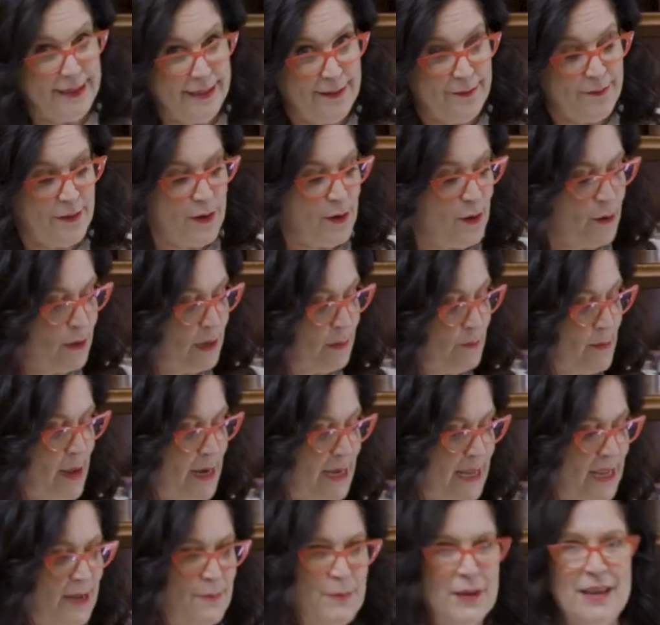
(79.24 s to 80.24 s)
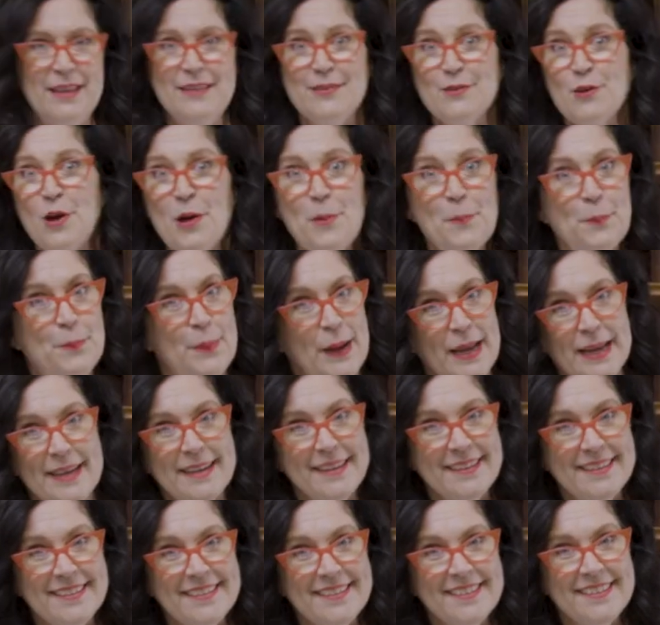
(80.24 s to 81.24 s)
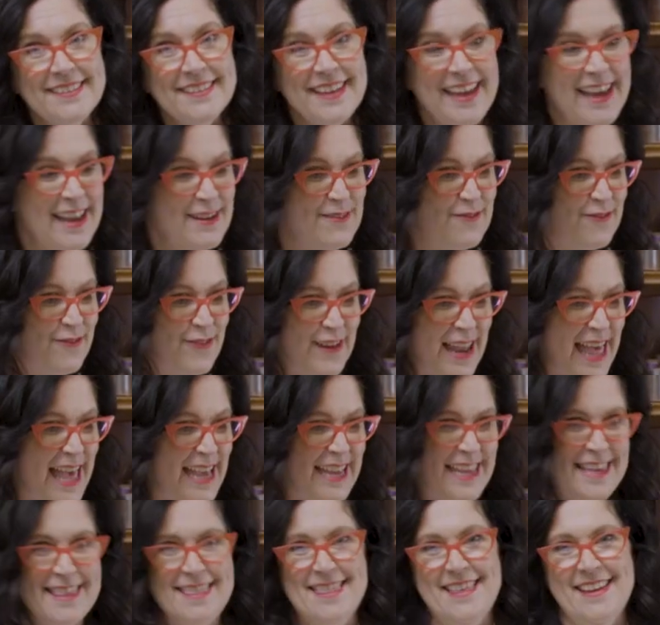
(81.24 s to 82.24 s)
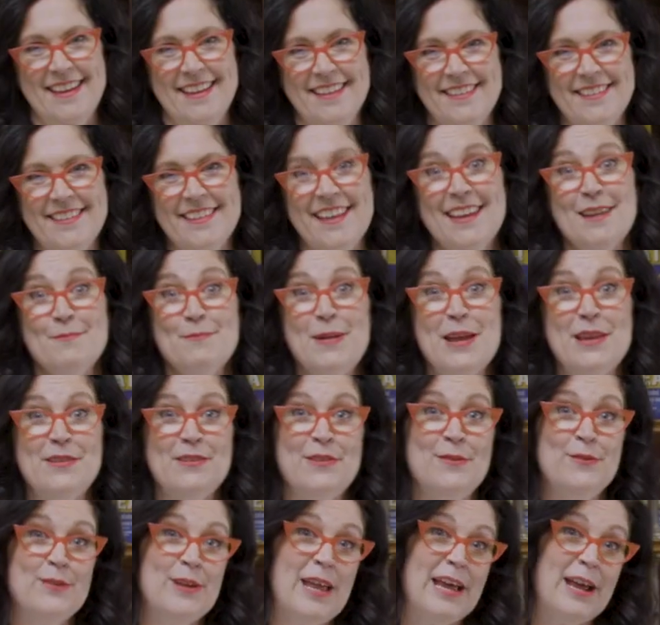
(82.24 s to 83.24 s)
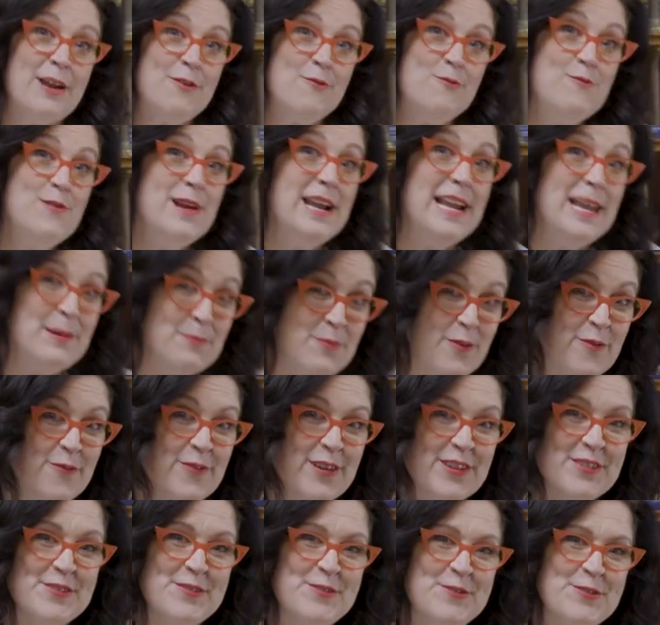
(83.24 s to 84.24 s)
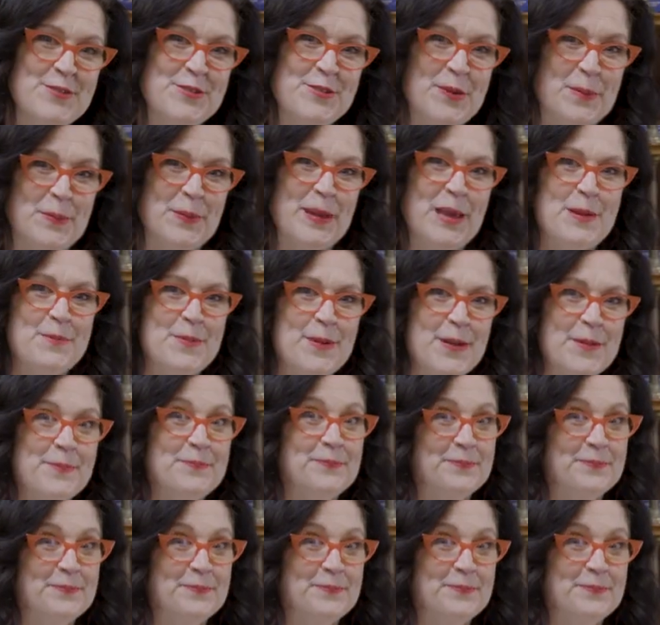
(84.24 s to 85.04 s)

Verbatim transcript: tin for holding money in, but it's got buttons and flaggy things, and it made you look like a really professional shopkeeper.